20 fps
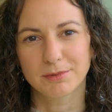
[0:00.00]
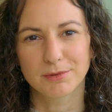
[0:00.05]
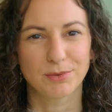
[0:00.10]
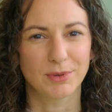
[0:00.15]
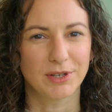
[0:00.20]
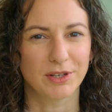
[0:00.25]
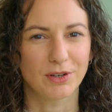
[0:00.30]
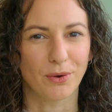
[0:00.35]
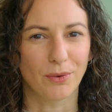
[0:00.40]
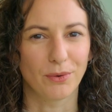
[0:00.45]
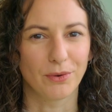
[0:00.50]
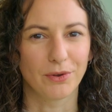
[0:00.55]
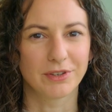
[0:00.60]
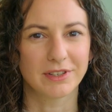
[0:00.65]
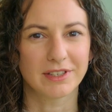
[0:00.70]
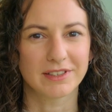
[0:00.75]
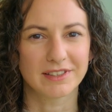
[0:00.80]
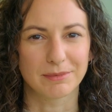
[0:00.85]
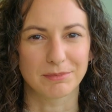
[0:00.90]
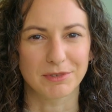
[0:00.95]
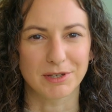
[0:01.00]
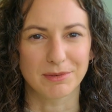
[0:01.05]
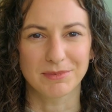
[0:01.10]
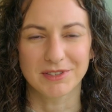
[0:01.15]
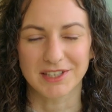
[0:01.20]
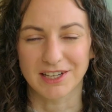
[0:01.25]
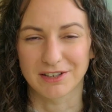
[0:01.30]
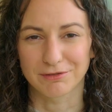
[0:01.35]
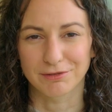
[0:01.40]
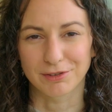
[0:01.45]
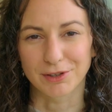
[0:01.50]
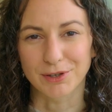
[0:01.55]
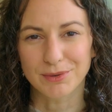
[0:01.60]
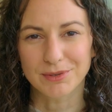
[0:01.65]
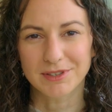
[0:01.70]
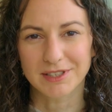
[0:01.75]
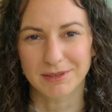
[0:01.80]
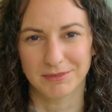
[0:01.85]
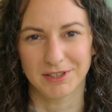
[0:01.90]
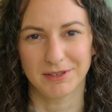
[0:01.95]
between cold symptoms and flu
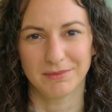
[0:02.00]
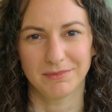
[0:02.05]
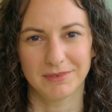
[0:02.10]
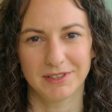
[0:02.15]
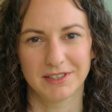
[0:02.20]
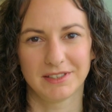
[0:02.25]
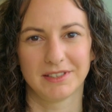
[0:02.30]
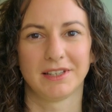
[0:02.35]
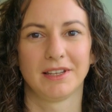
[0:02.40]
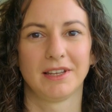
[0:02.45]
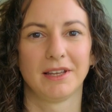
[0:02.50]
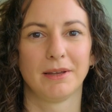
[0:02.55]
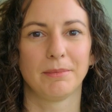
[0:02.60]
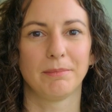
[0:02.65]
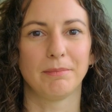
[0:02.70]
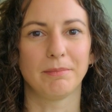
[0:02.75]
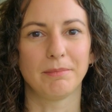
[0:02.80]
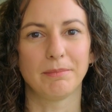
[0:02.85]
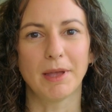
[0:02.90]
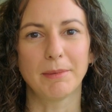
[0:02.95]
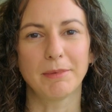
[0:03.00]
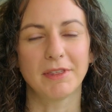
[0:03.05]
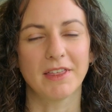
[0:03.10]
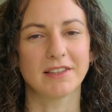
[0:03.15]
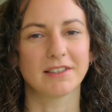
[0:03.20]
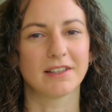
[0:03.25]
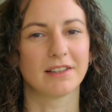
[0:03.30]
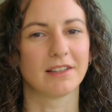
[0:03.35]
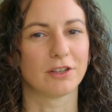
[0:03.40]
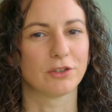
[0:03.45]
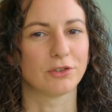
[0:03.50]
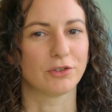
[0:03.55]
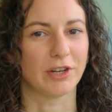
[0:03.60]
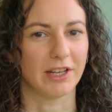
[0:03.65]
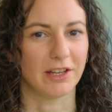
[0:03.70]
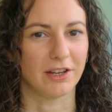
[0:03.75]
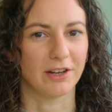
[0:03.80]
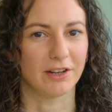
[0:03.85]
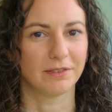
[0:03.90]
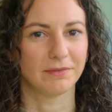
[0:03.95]
symptoms? Maybe that's a little
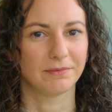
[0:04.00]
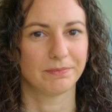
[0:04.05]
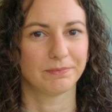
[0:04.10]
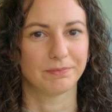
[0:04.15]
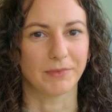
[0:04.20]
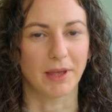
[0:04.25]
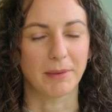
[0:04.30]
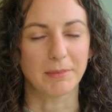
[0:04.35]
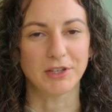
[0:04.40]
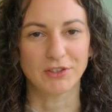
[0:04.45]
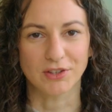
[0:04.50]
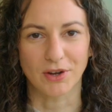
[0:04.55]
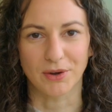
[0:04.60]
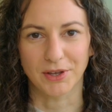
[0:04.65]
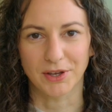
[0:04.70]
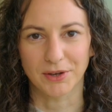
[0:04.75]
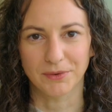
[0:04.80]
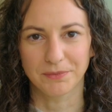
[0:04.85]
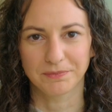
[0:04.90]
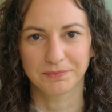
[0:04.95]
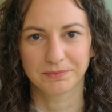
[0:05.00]
trickier. Let me show you. You